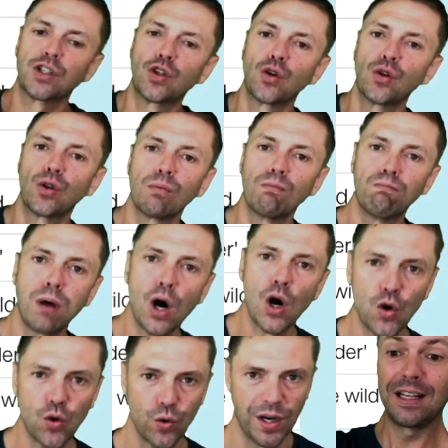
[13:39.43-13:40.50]
to the
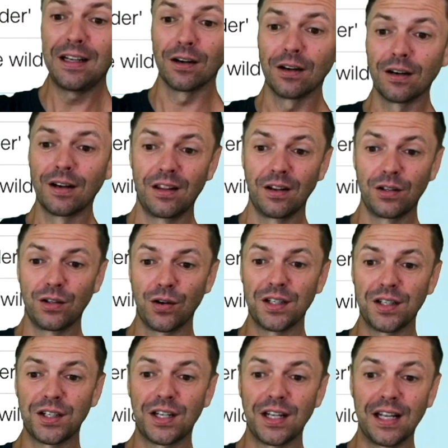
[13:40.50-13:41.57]
bone. Here, they're
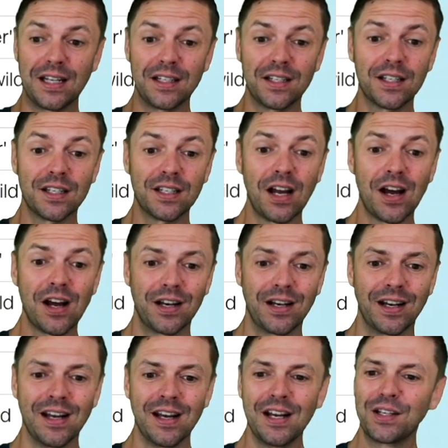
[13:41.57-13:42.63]
drenched in
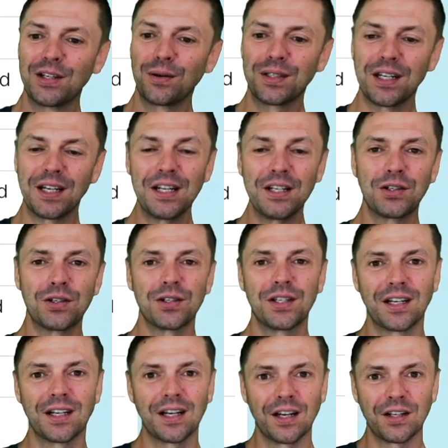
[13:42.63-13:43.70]
sun. So it's an interesting
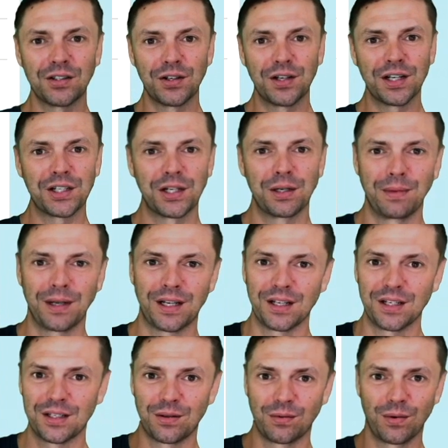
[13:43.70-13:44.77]
contradiction
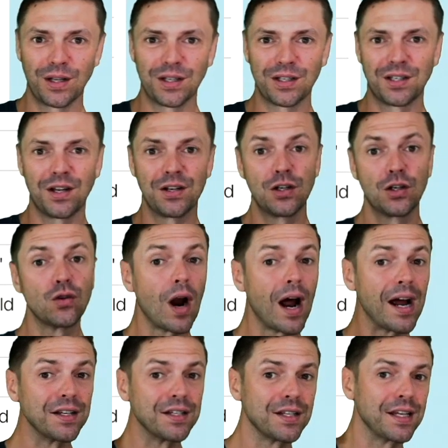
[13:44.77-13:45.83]
because, well, sun
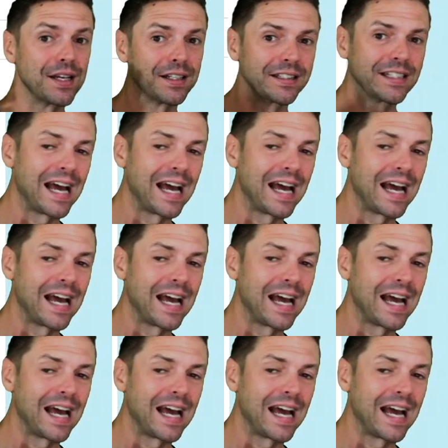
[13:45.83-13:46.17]
dries things